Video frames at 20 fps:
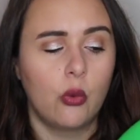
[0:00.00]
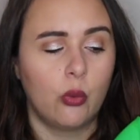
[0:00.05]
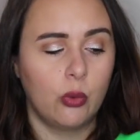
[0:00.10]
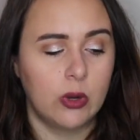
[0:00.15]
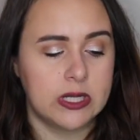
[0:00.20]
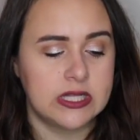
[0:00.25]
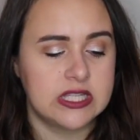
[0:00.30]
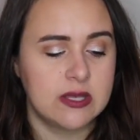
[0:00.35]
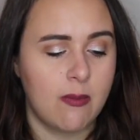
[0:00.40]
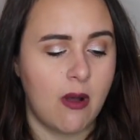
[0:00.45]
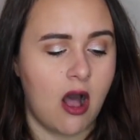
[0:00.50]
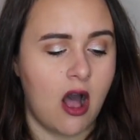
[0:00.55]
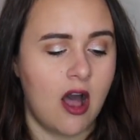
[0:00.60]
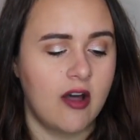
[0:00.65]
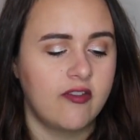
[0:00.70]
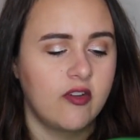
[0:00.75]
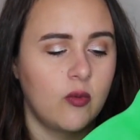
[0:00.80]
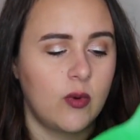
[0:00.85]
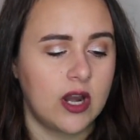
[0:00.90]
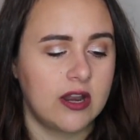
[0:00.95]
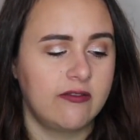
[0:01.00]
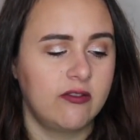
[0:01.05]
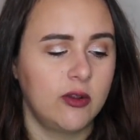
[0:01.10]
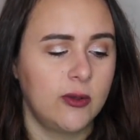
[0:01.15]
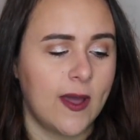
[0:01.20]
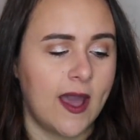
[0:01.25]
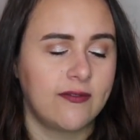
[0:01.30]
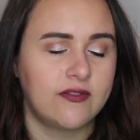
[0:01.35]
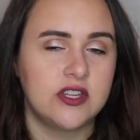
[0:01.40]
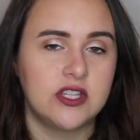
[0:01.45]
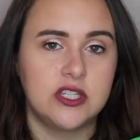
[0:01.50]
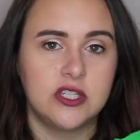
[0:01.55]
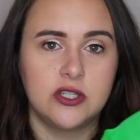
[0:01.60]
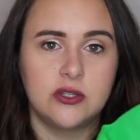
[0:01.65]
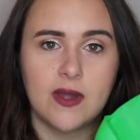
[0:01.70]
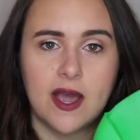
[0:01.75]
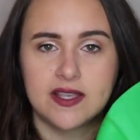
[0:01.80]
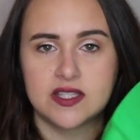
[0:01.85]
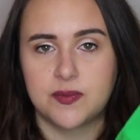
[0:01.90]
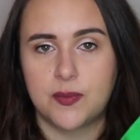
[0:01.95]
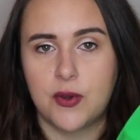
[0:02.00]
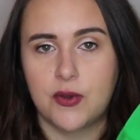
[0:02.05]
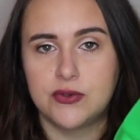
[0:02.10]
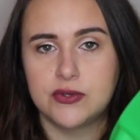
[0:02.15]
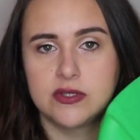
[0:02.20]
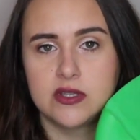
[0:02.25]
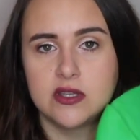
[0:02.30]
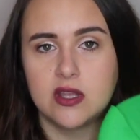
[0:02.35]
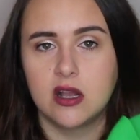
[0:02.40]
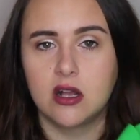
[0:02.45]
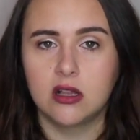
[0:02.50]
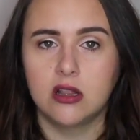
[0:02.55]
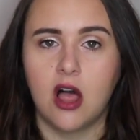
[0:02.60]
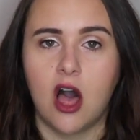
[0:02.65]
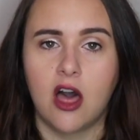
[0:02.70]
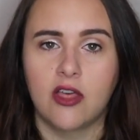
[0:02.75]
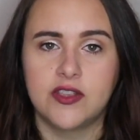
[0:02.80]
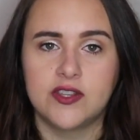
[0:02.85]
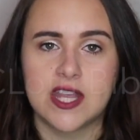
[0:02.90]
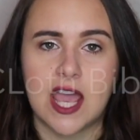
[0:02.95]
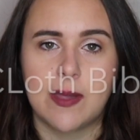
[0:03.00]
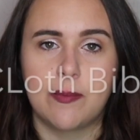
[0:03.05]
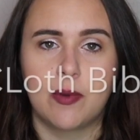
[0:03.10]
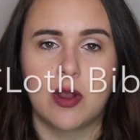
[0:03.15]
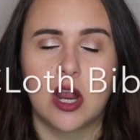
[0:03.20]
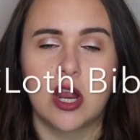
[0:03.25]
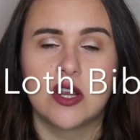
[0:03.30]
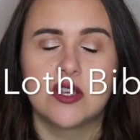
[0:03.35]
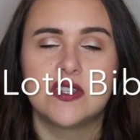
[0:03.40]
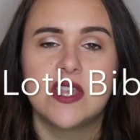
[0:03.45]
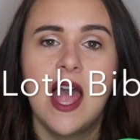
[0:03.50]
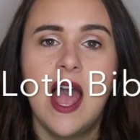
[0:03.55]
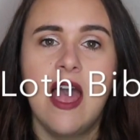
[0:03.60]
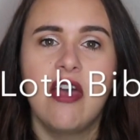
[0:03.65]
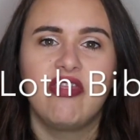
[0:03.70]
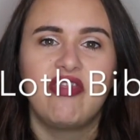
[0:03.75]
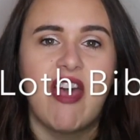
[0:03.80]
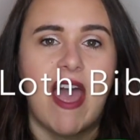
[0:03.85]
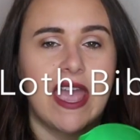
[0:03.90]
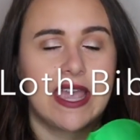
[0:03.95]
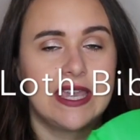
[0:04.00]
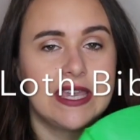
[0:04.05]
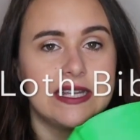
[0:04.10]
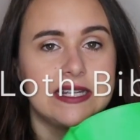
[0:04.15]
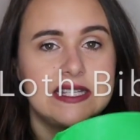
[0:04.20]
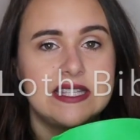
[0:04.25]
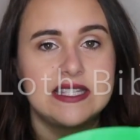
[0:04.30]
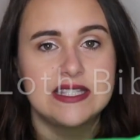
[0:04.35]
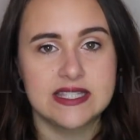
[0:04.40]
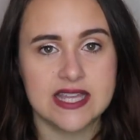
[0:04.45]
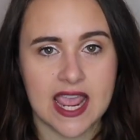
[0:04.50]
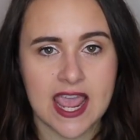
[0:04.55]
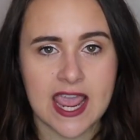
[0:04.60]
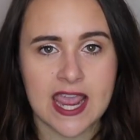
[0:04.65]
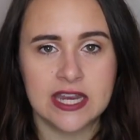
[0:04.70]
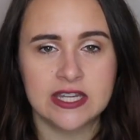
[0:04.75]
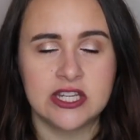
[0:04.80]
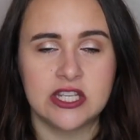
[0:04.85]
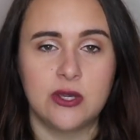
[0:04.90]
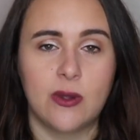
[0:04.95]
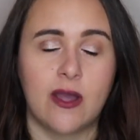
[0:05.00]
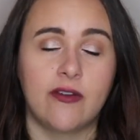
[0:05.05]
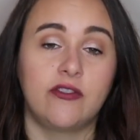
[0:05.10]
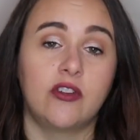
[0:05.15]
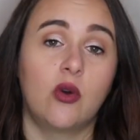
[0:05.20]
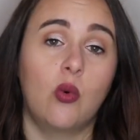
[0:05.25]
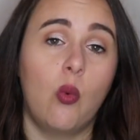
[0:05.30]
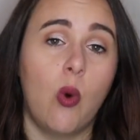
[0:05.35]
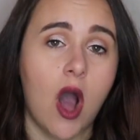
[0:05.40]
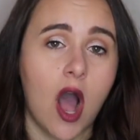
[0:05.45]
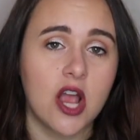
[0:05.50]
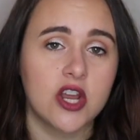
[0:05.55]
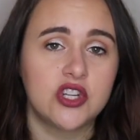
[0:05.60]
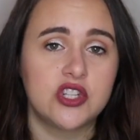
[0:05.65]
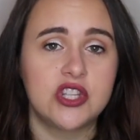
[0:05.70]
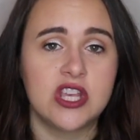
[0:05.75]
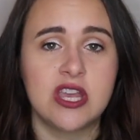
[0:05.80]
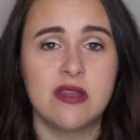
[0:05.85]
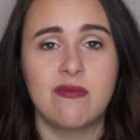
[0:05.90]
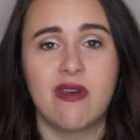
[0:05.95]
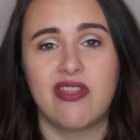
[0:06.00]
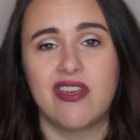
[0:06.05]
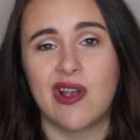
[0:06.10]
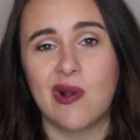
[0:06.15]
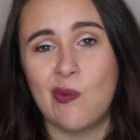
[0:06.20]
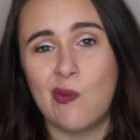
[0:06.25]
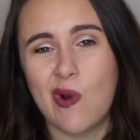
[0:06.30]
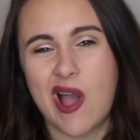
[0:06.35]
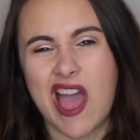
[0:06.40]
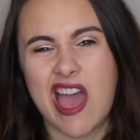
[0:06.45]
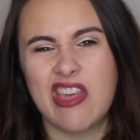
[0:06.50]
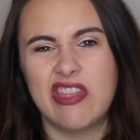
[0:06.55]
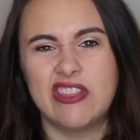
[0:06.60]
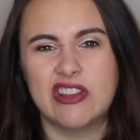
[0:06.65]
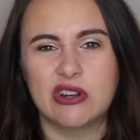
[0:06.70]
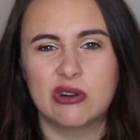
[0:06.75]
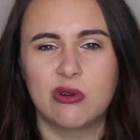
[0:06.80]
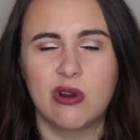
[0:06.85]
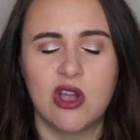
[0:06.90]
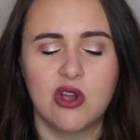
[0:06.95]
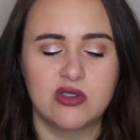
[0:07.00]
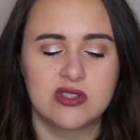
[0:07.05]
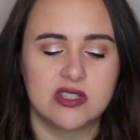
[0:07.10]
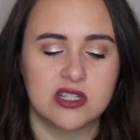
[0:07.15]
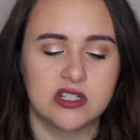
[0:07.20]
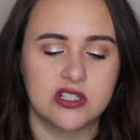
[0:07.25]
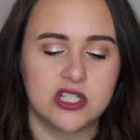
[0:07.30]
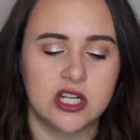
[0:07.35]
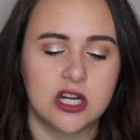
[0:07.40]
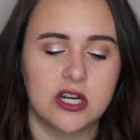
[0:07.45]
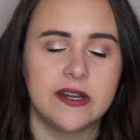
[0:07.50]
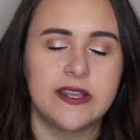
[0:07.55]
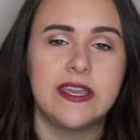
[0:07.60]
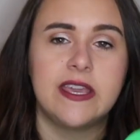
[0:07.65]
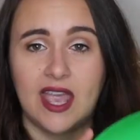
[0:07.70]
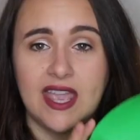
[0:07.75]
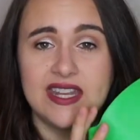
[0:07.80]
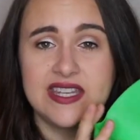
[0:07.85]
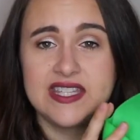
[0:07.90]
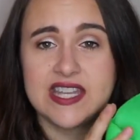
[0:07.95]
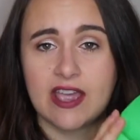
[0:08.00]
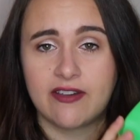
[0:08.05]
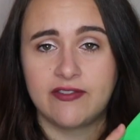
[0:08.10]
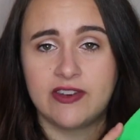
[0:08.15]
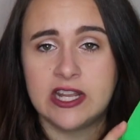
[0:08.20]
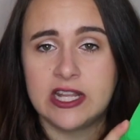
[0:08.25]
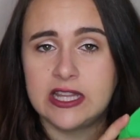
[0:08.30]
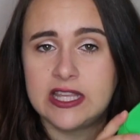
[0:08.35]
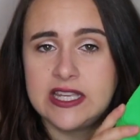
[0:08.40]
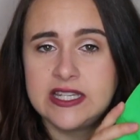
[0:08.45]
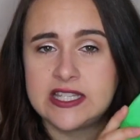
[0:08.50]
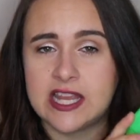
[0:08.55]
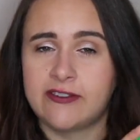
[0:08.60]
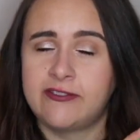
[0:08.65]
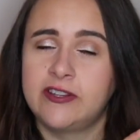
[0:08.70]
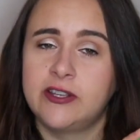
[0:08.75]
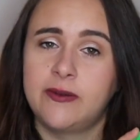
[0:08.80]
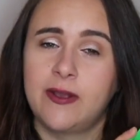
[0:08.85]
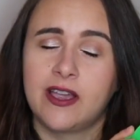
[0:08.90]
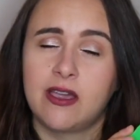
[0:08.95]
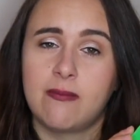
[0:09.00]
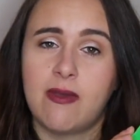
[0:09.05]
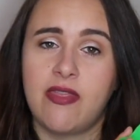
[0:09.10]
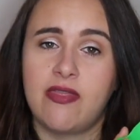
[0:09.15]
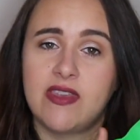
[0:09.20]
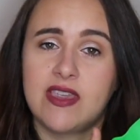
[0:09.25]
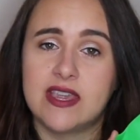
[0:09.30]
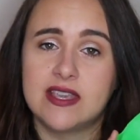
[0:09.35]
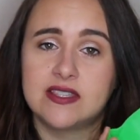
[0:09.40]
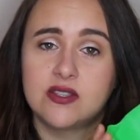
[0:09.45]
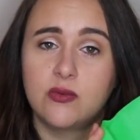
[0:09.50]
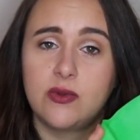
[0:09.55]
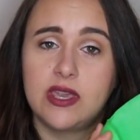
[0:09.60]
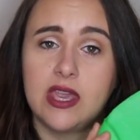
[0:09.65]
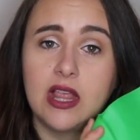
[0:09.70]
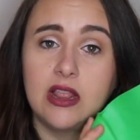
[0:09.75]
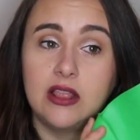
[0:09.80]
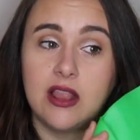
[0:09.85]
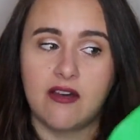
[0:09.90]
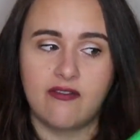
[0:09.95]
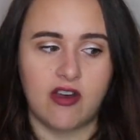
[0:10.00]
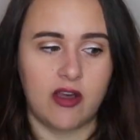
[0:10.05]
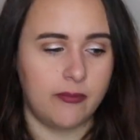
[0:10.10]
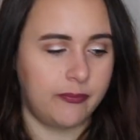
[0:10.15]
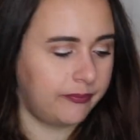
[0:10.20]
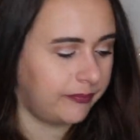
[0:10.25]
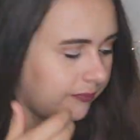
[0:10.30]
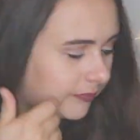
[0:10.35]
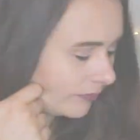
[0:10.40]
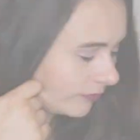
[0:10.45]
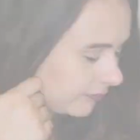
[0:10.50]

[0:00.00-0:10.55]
rinse them off, whatever you have to do, as opposed to the cloth diapers that get stained. You have to wash them. They're wet, they're gross, they're dirty. I definitely recommend these. We love them.